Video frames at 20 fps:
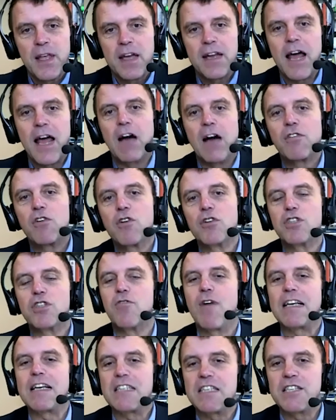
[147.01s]
Now, of course, the
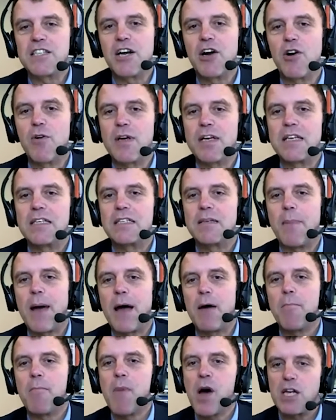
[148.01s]
Race to Zero is
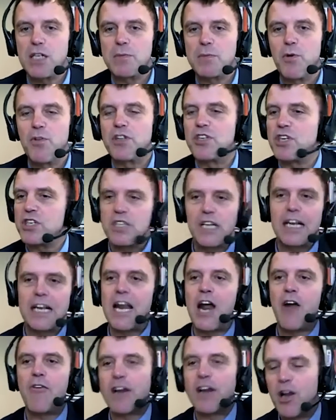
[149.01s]
about much more than just
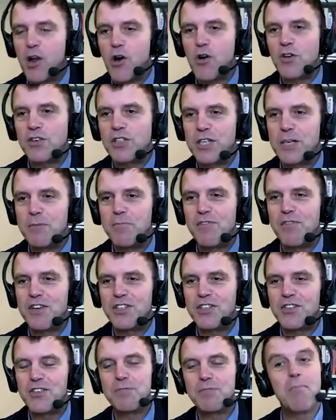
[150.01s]
declaring long-term
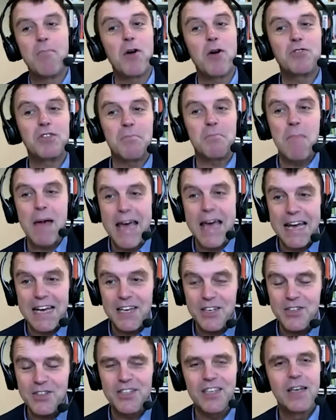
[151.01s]
visions. Most
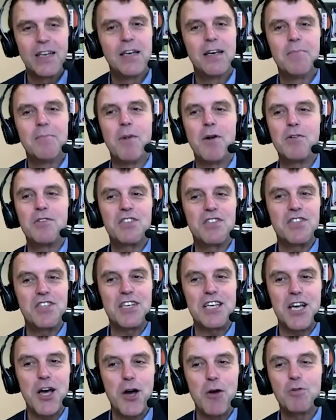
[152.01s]
mayors, most
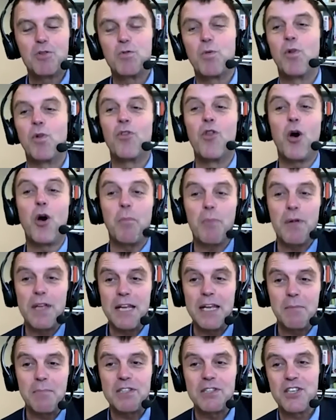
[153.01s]
CEOs will not be
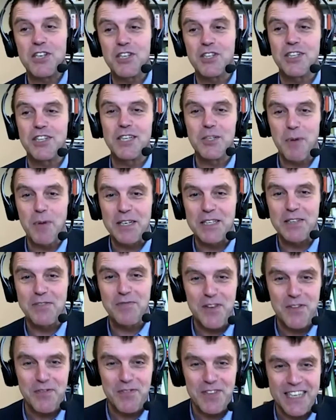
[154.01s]
in position in
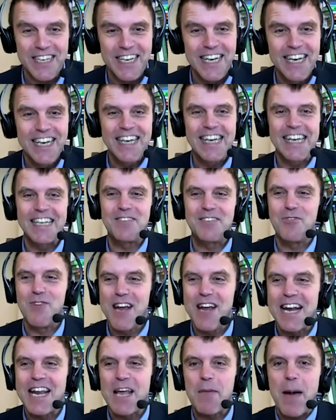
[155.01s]
2050. It's
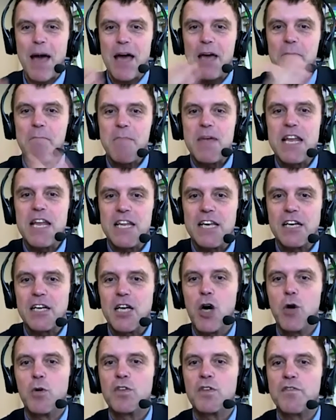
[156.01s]
really about immediate
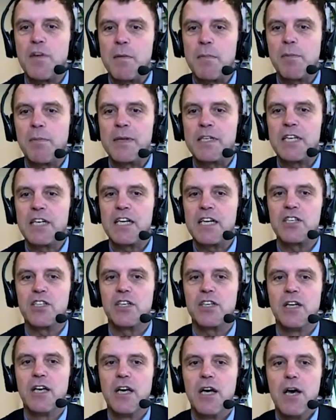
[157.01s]
goals for
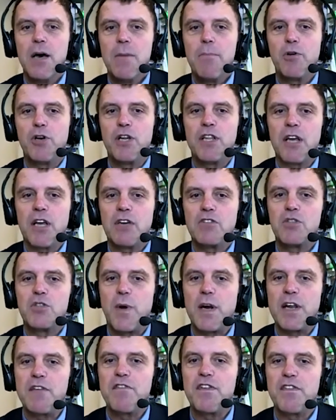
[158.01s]
implementation, putting those
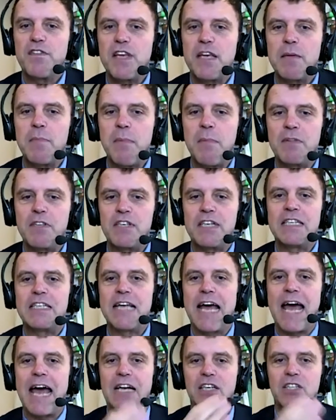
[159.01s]
2050 commitments
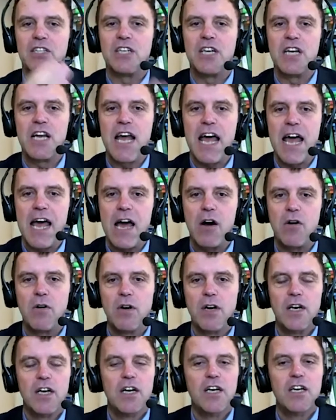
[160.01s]
into action now.
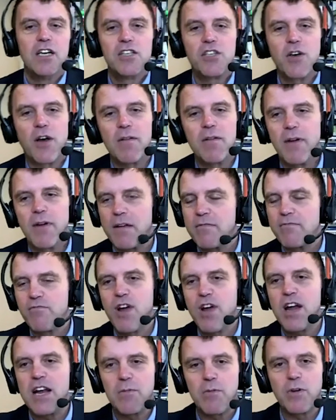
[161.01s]
So I
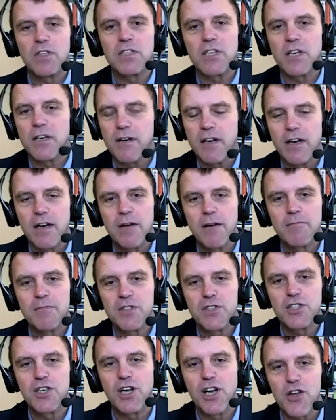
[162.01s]
really want to
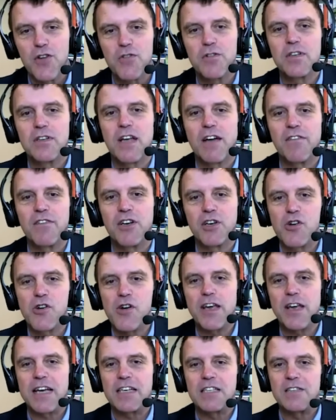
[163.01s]
salute Governor
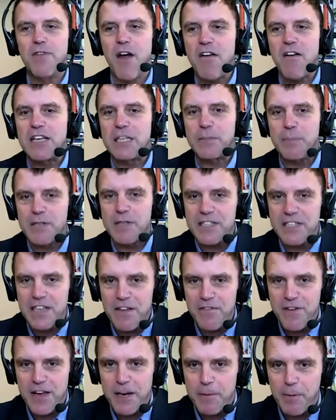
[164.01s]
Koike's very
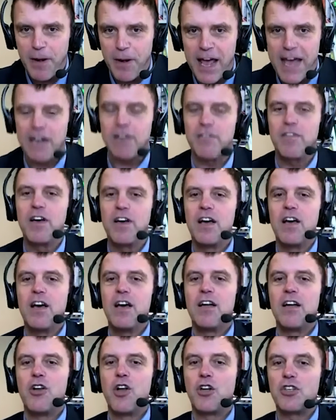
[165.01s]
specific plan of
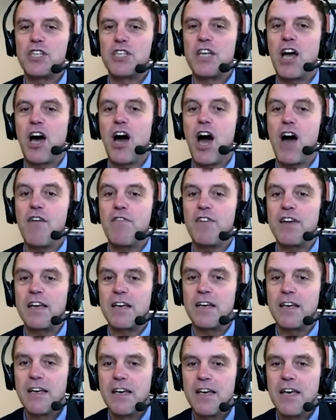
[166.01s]
not just
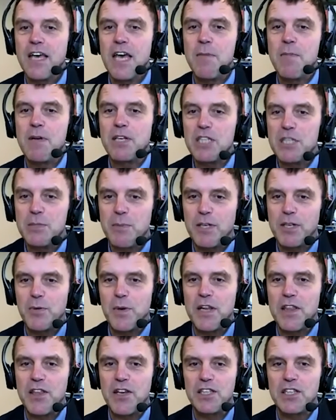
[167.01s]
halving emissions by
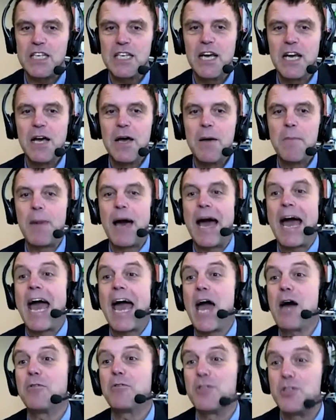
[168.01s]
2030, but
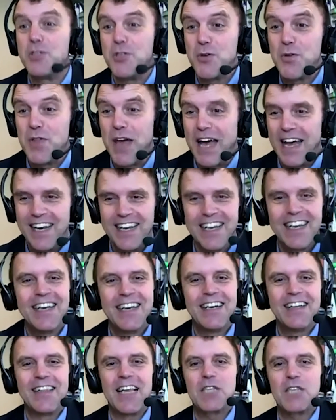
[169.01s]
how to do that.
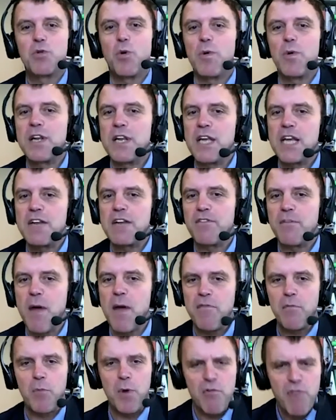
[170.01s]
And that's what we need from
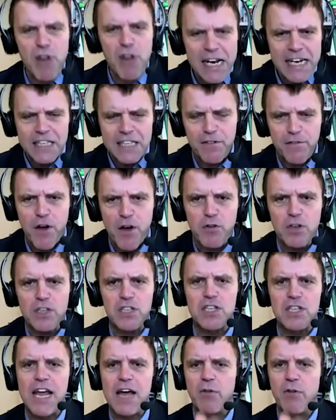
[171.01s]
we really need to
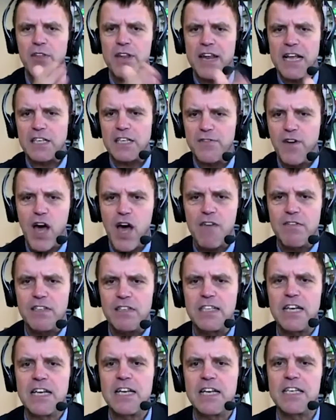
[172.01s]
focus now on the next 5 and
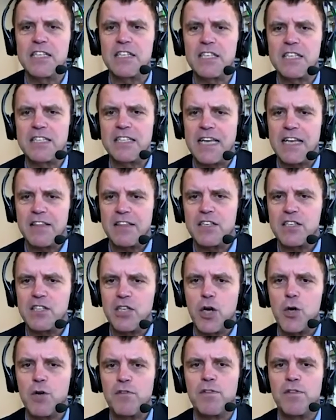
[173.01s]
10 years to set this
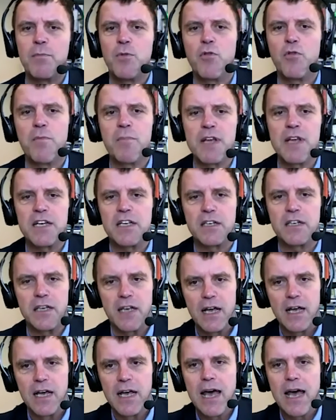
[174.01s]
tone for more immediate
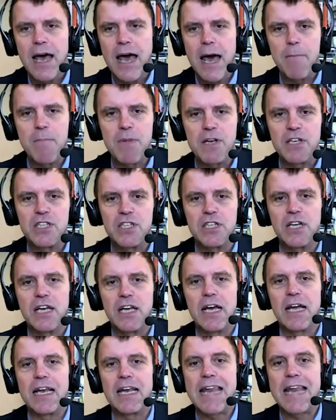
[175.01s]
ambition
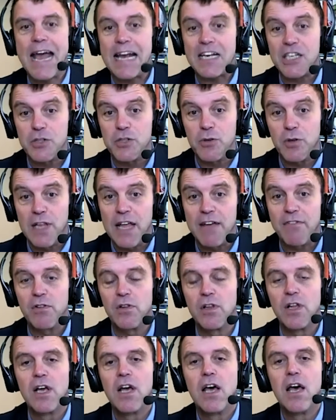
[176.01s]
at national
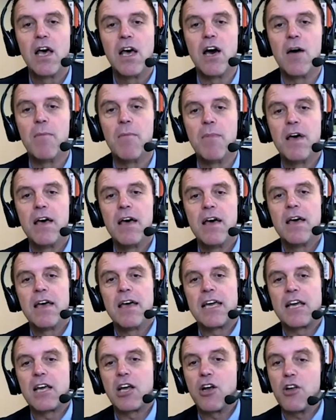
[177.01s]
level,
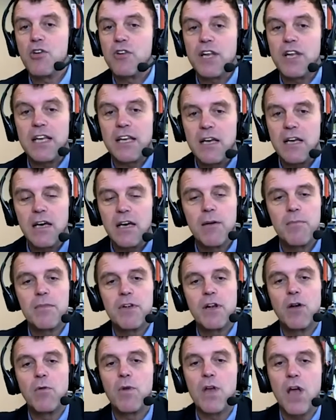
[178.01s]
including,
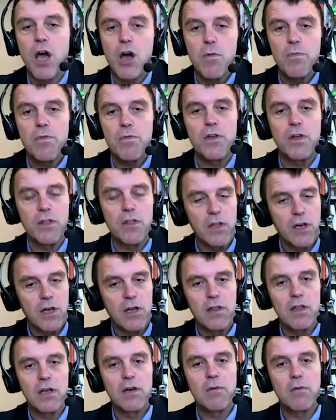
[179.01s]
we hope that
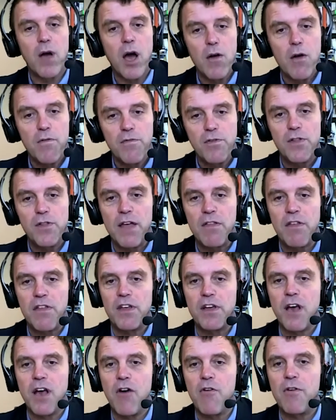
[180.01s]
we're hopeful now that the
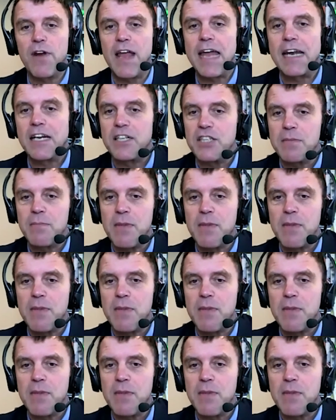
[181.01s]
current energy